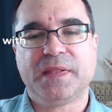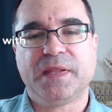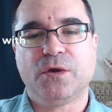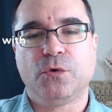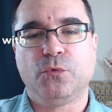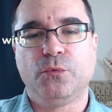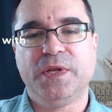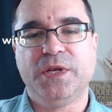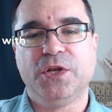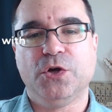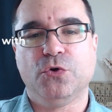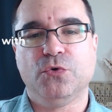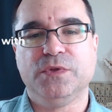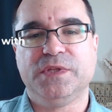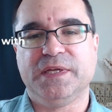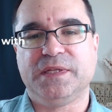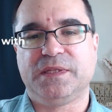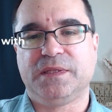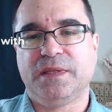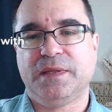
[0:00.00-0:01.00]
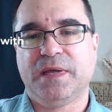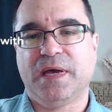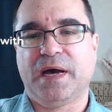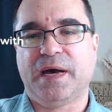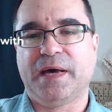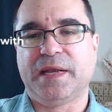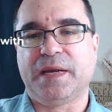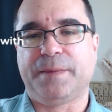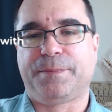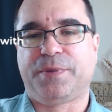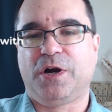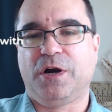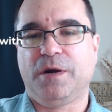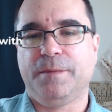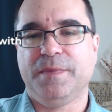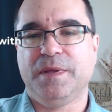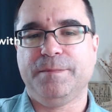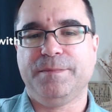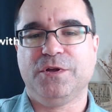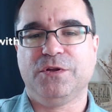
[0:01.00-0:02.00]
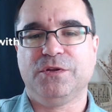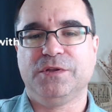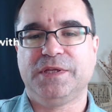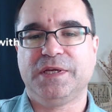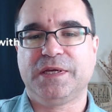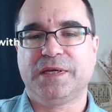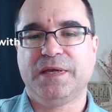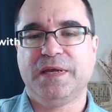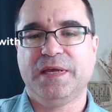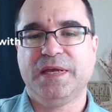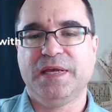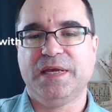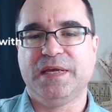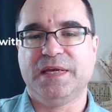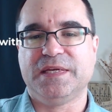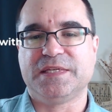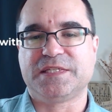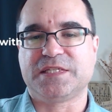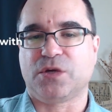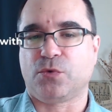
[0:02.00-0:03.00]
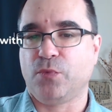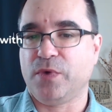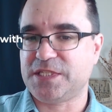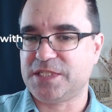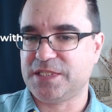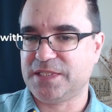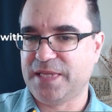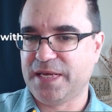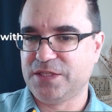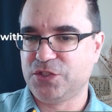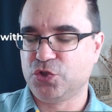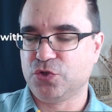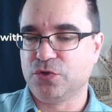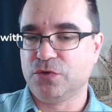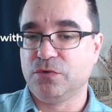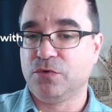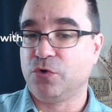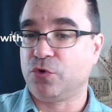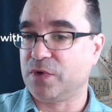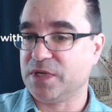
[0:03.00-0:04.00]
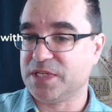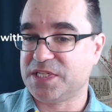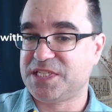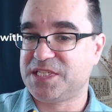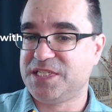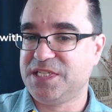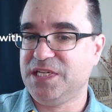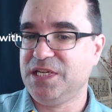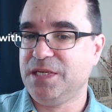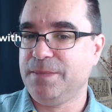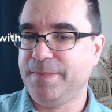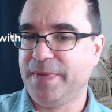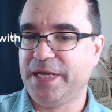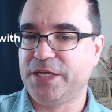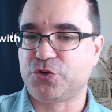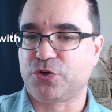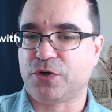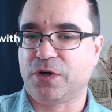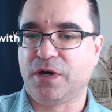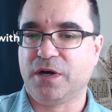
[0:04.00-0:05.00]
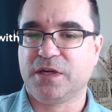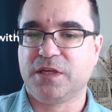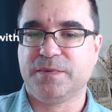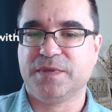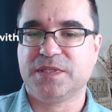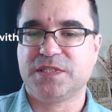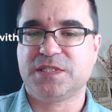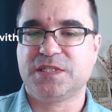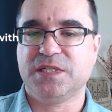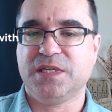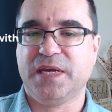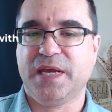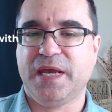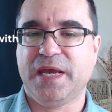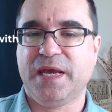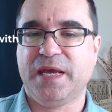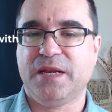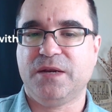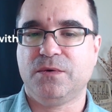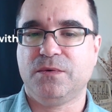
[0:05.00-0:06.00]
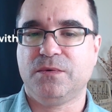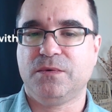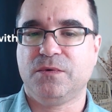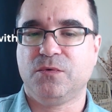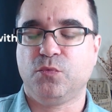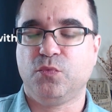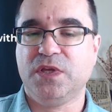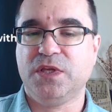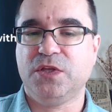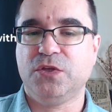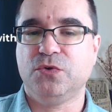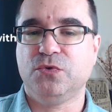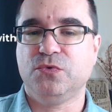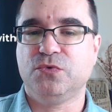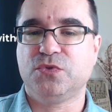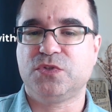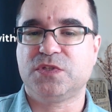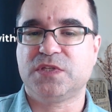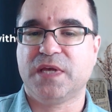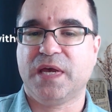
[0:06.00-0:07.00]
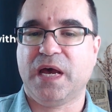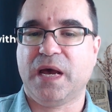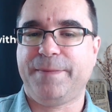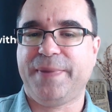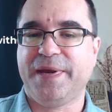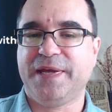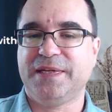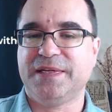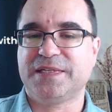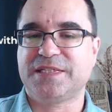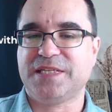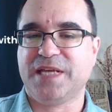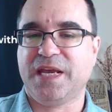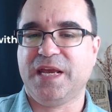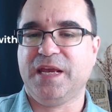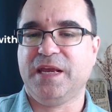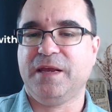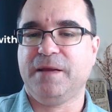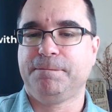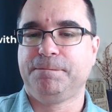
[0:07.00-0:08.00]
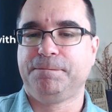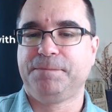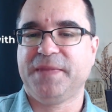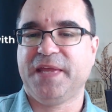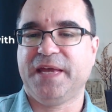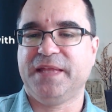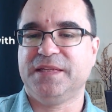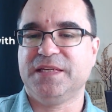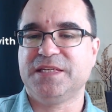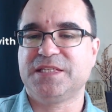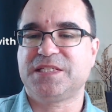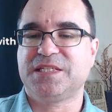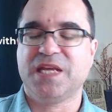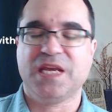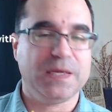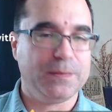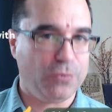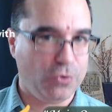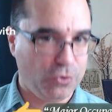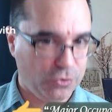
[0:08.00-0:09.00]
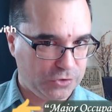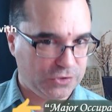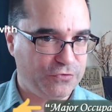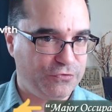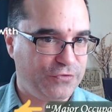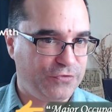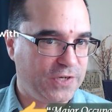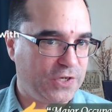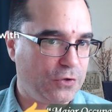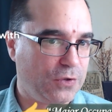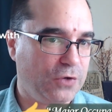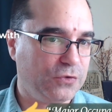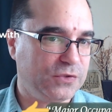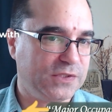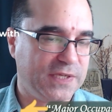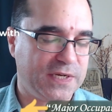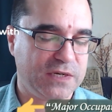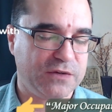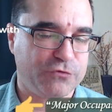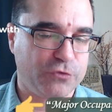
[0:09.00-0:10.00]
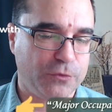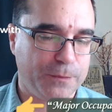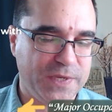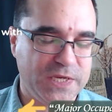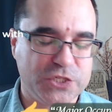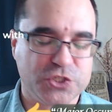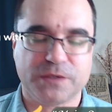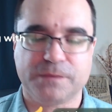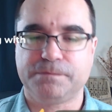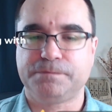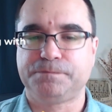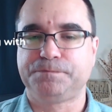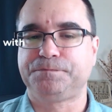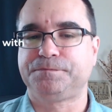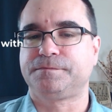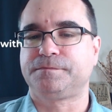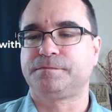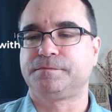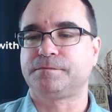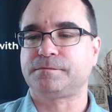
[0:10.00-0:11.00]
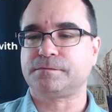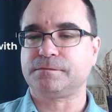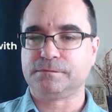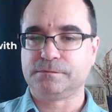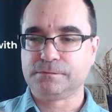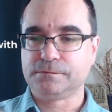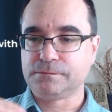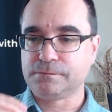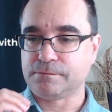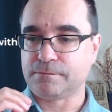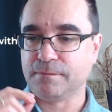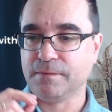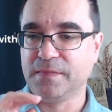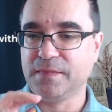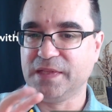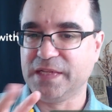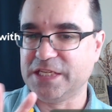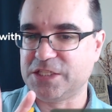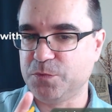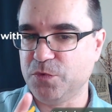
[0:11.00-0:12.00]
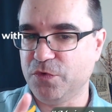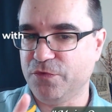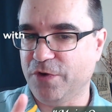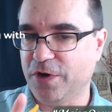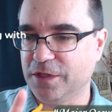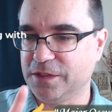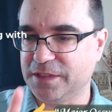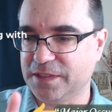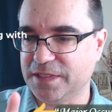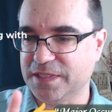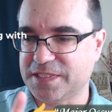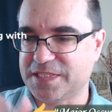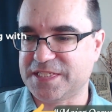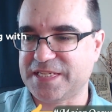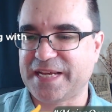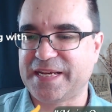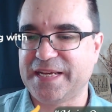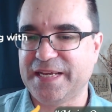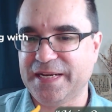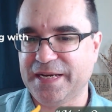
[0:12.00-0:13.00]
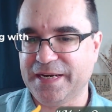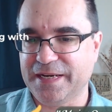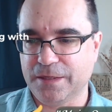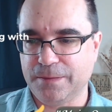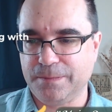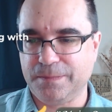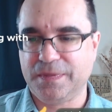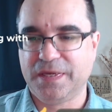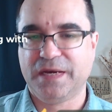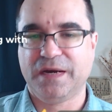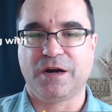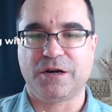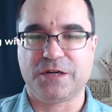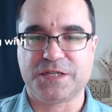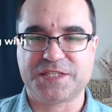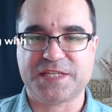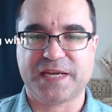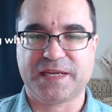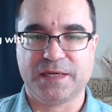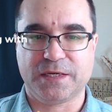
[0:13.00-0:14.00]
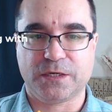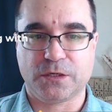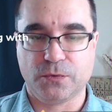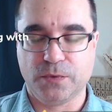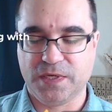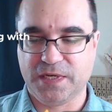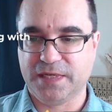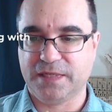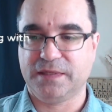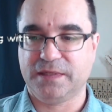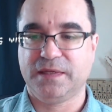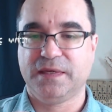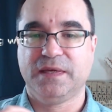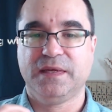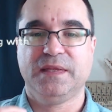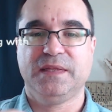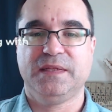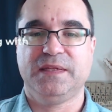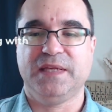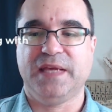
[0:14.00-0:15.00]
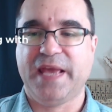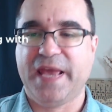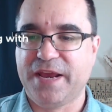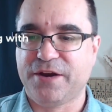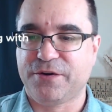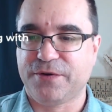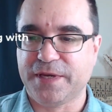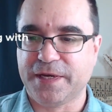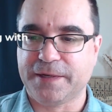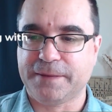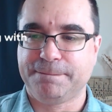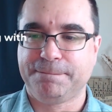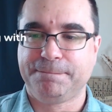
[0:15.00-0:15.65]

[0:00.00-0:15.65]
we know that an apartment building is a residential or a C major occupancy, and we use Appendix A and this table to figure out that information. Let's move on to the second item, our second ingredient, the area,